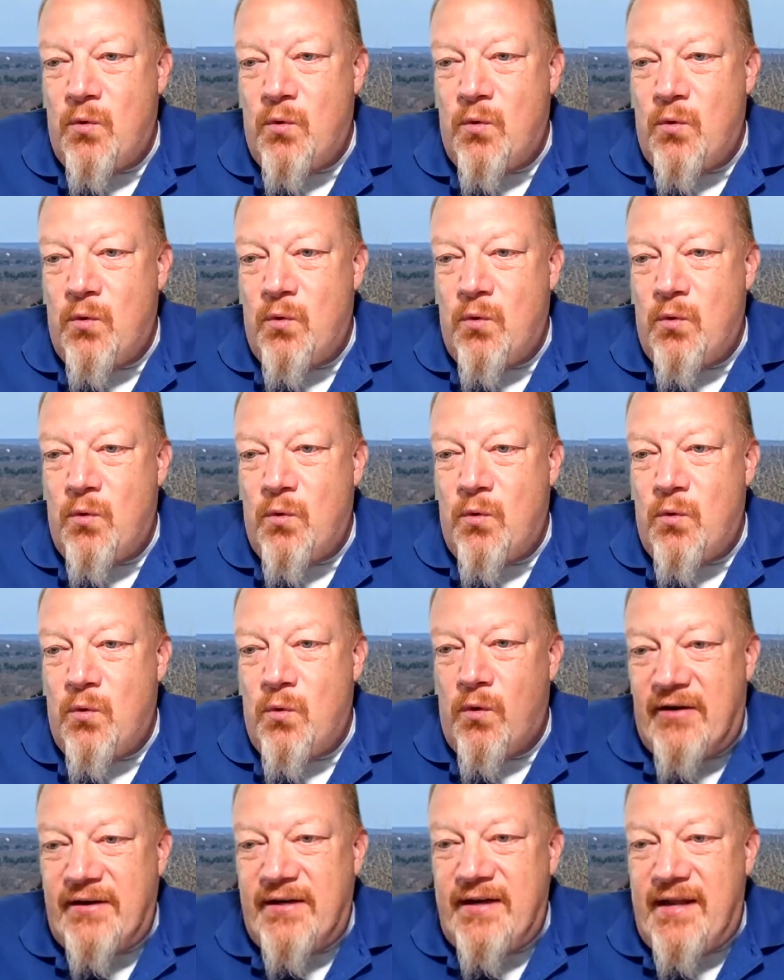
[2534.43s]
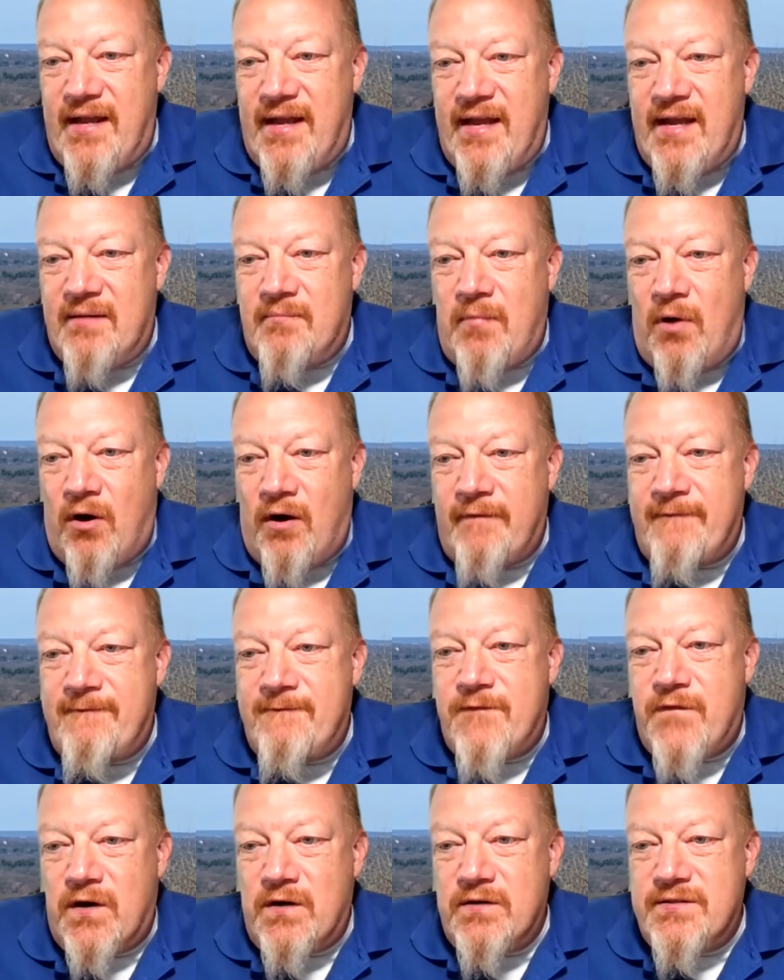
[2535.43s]
go down an
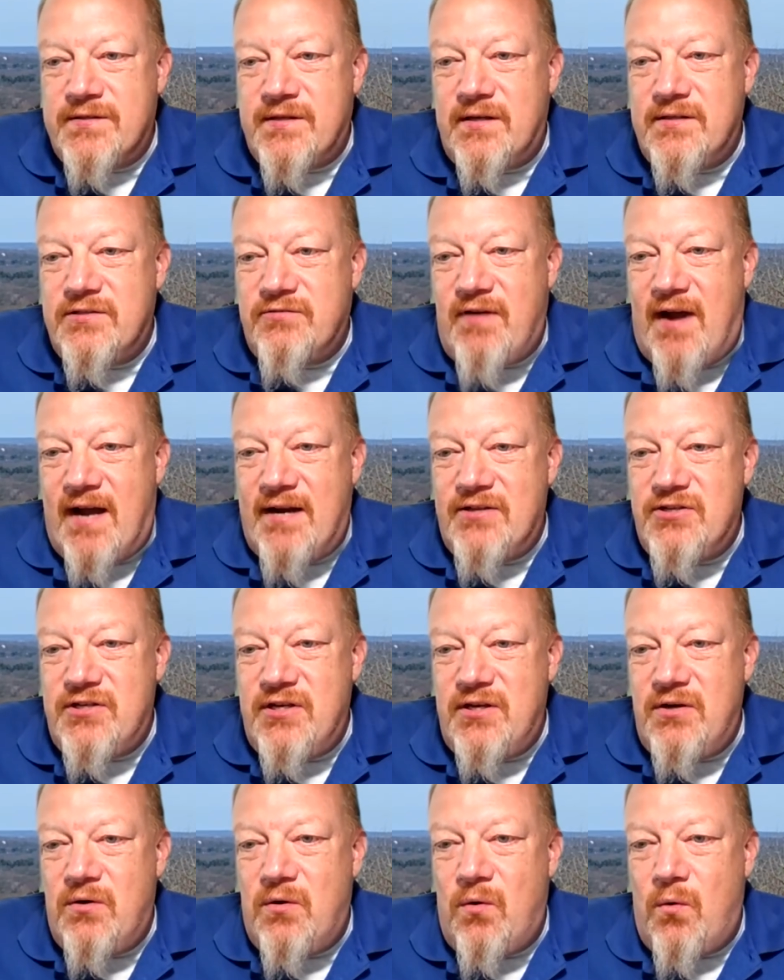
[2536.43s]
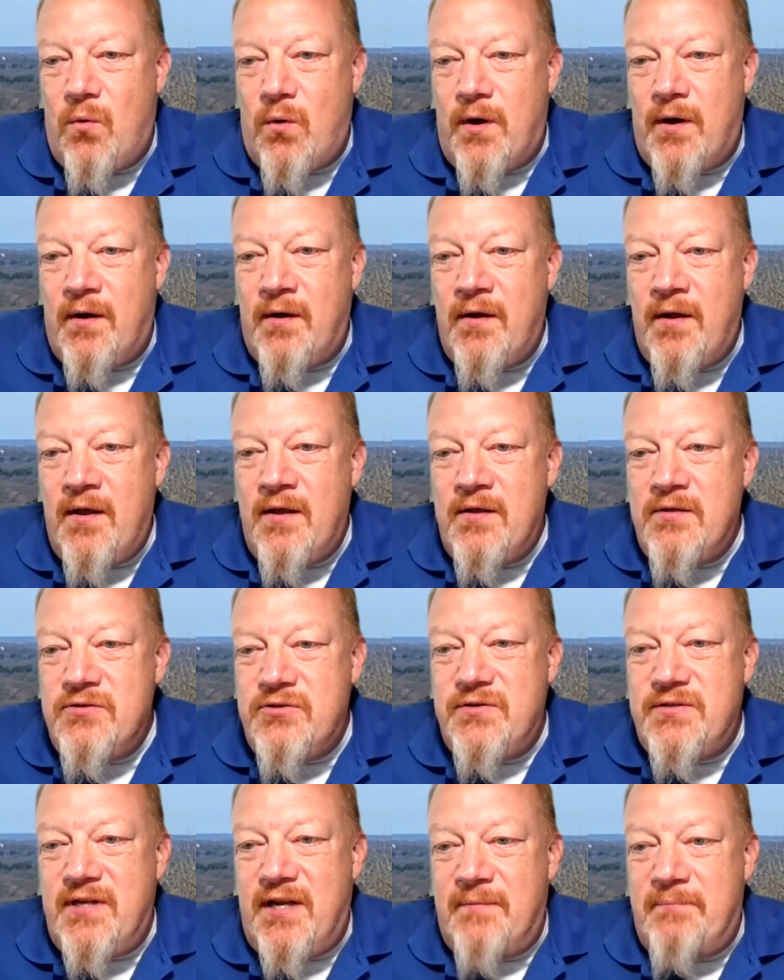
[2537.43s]
EMR first strategy or
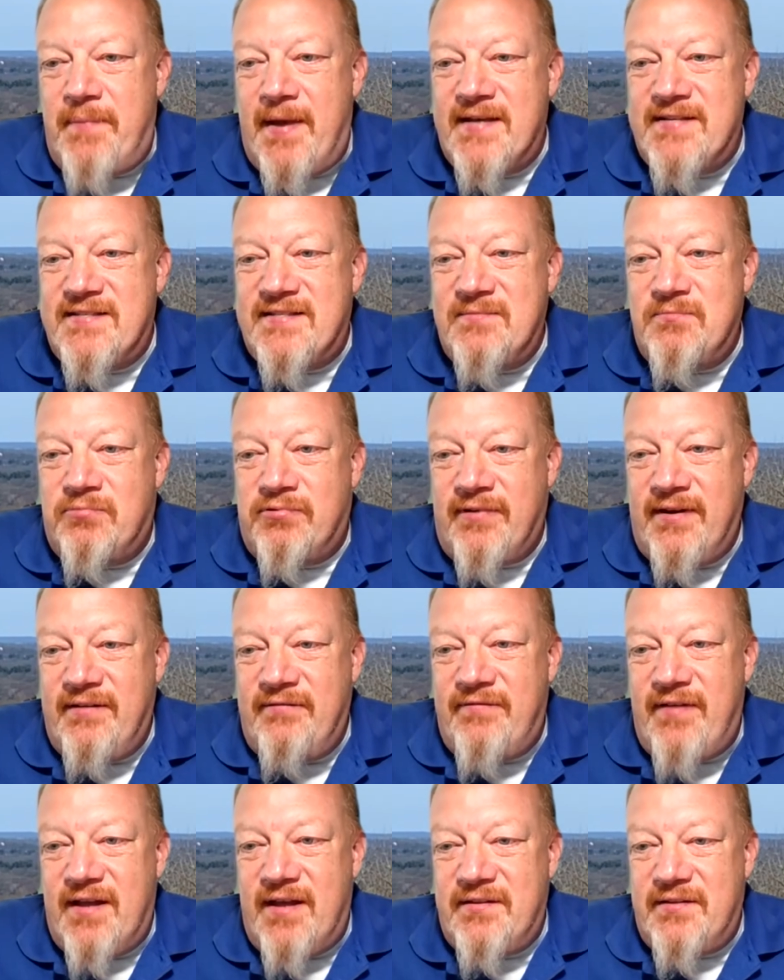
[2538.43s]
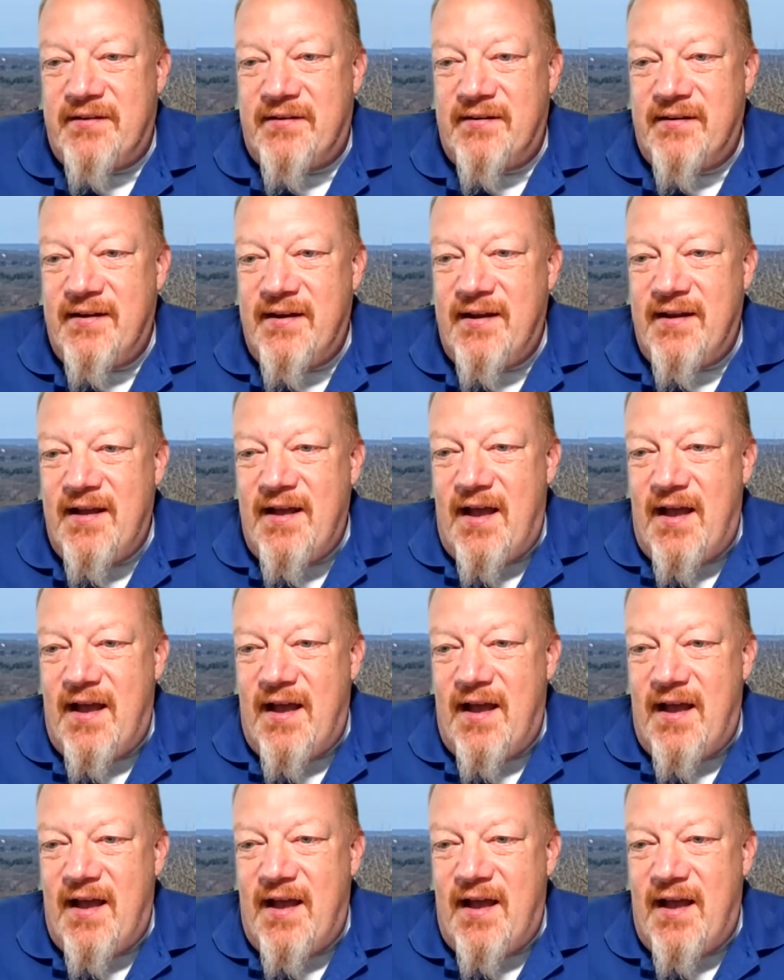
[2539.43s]
choosing a best of breed vendor?